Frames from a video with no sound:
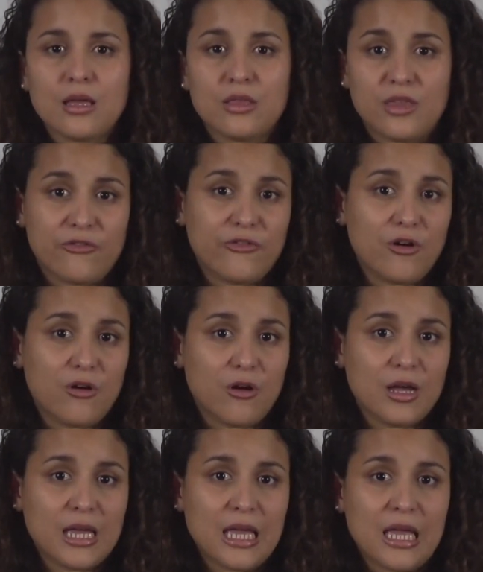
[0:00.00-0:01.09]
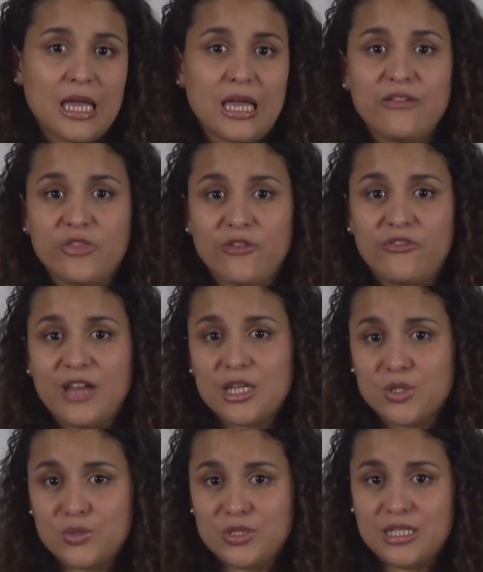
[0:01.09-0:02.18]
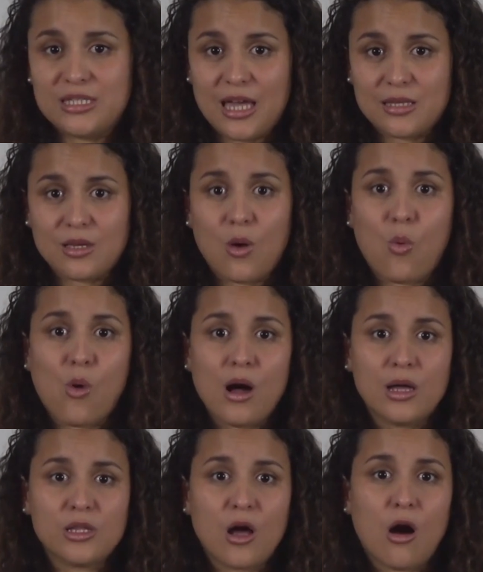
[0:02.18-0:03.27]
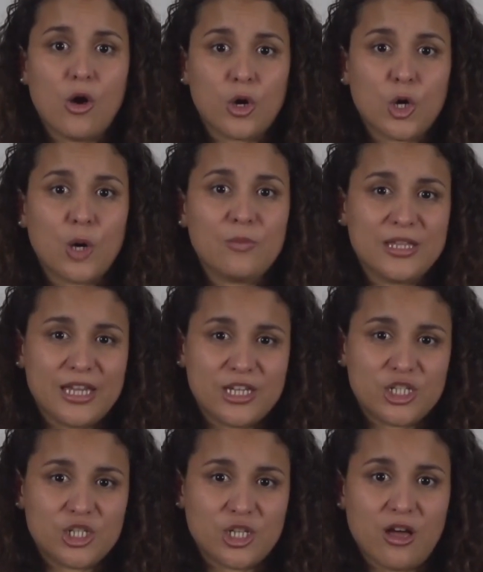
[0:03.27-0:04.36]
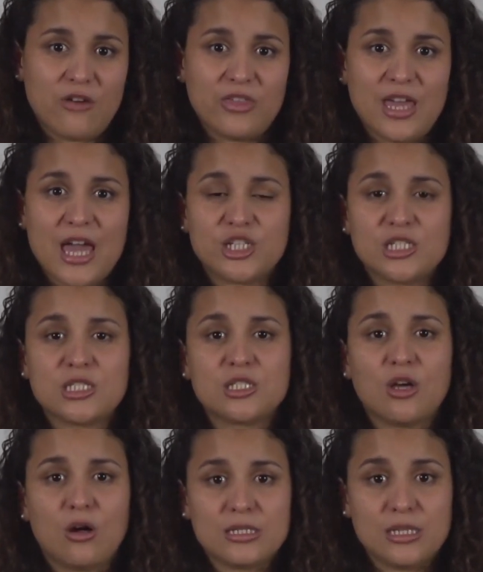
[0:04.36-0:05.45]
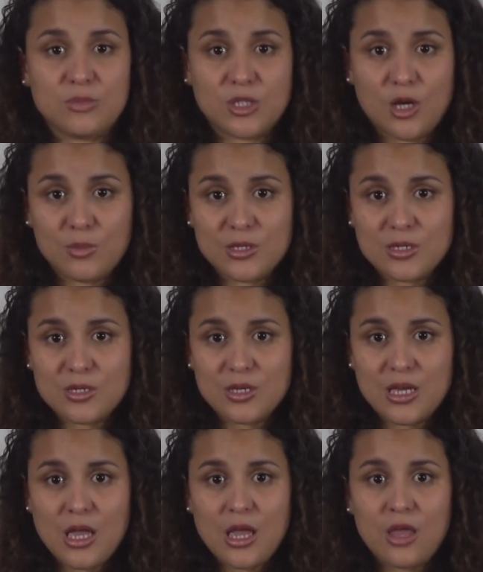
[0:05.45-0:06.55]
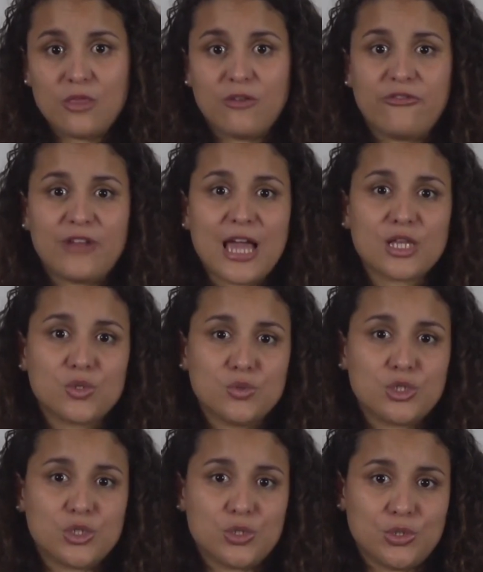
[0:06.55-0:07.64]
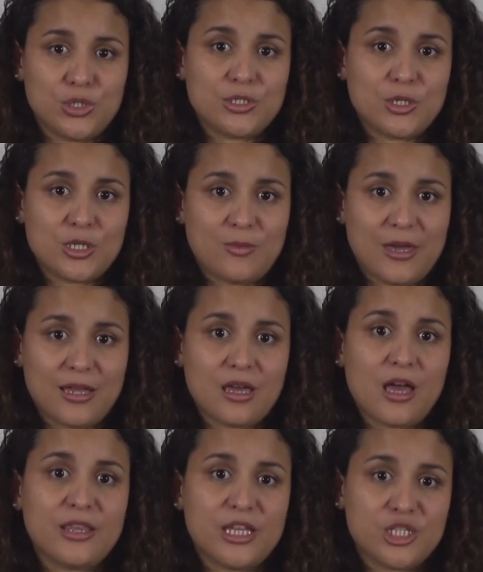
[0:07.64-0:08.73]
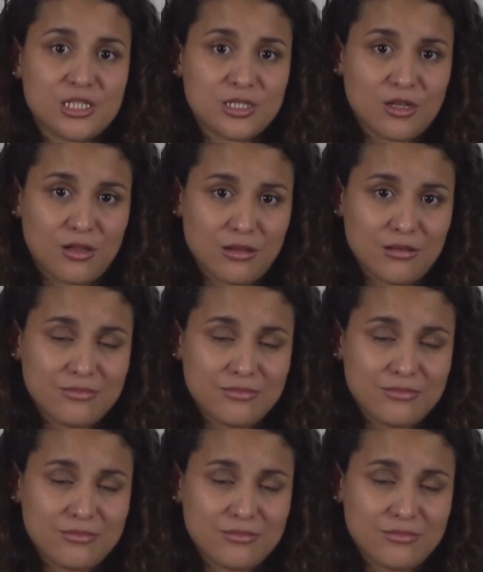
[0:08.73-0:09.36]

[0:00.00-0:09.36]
Therefore, if the flight crew detects one or a combination of the engine stall symptoms, the flight crew should suspect an engine stall.